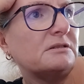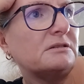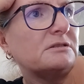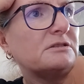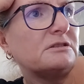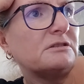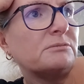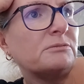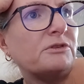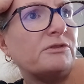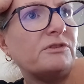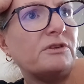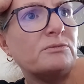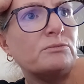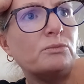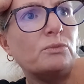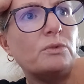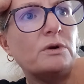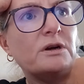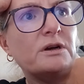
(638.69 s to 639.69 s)
Some of
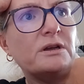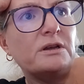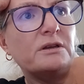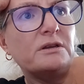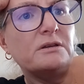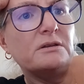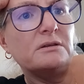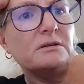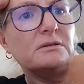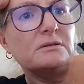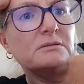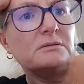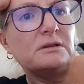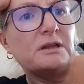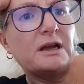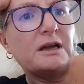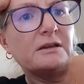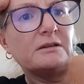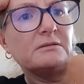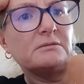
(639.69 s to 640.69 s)
them were
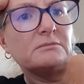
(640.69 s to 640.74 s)
like